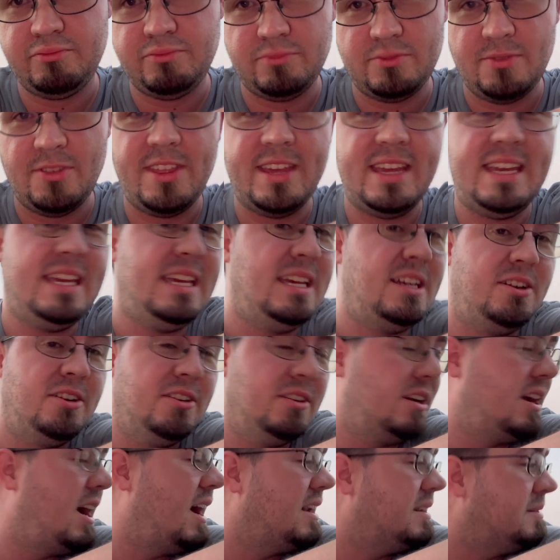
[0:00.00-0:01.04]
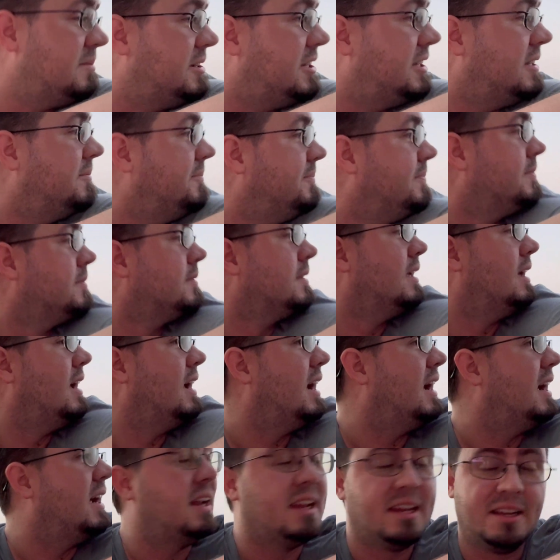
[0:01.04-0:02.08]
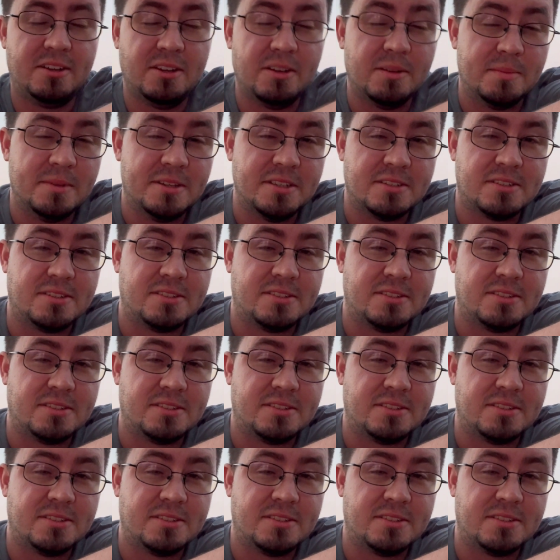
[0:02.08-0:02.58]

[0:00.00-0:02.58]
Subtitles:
the heat could have got to me, and I could have